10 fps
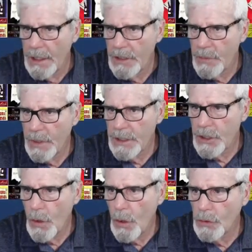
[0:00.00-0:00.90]
This one
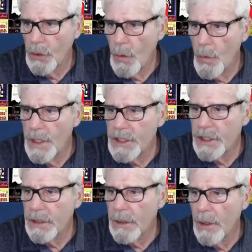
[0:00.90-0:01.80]
is called
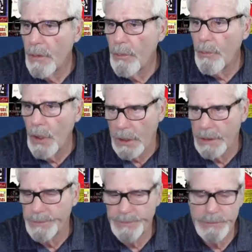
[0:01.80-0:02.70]
Which
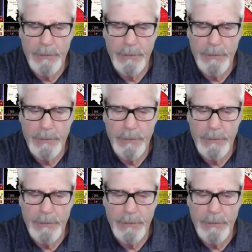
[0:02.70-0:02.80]
Book?